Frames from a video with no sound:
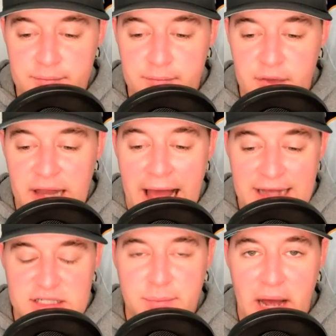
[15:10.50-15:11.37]

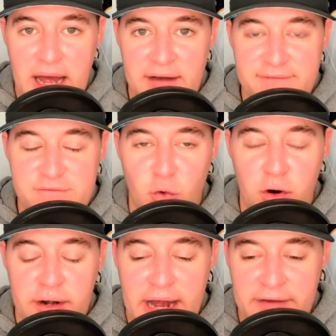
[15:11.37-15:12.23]
last spot
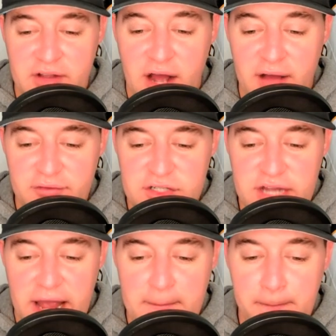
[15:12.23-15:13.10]
for an out-of-conference
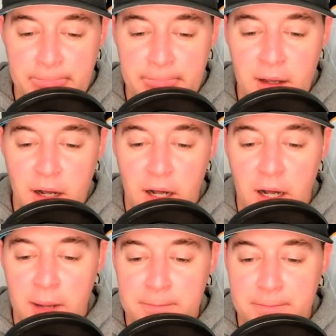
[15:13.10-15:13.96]
game.
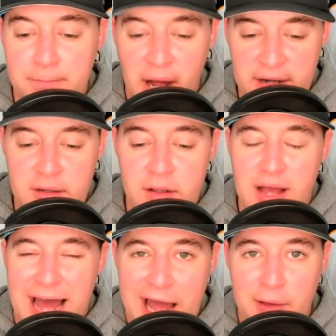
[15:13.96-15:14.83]
But
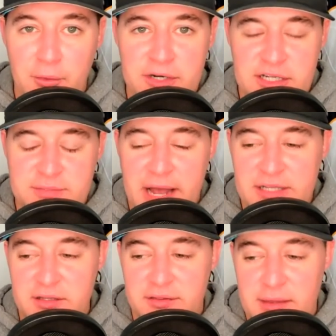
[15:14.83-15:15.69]
I would
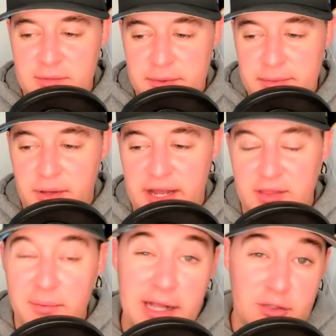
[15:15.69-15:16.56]
expect them to be playing
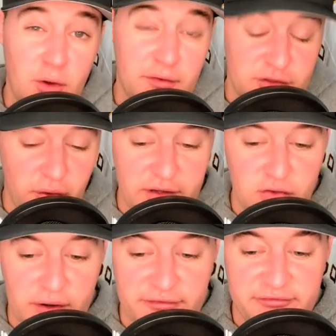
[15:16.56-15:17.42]
in the Pac-12 in
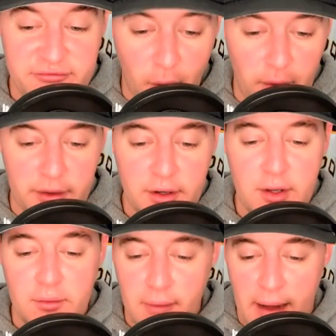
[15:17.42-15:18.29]
2024
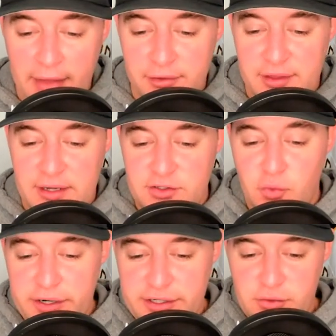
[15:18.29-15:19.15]
rather than
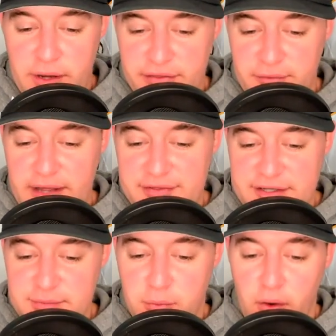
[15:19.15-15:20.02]
2023 at
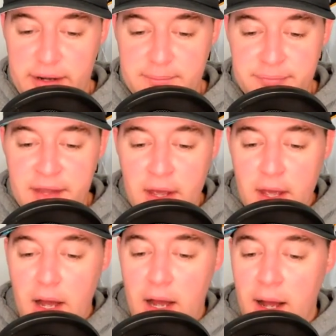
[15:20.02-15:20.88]
this point.
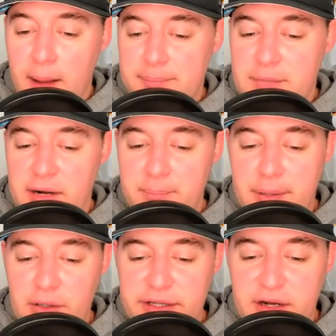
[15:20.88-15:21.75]
Kind of
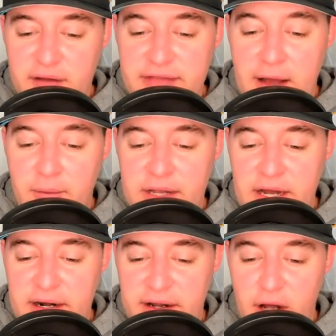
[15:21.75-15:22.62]
building off that, we
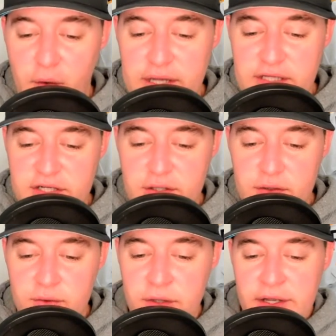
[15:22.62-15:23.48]
kind of go into